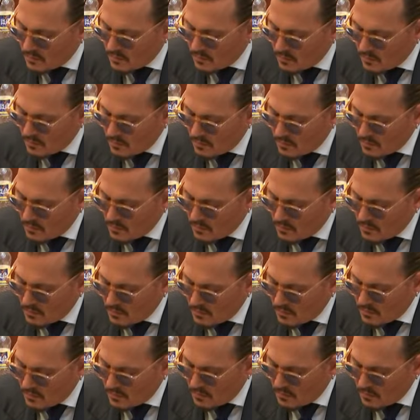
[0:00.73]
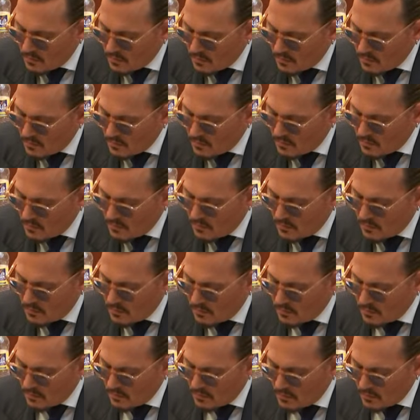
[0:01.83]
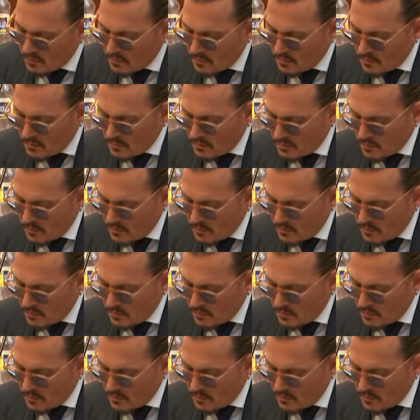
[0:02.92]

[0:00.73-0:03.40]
[no speech]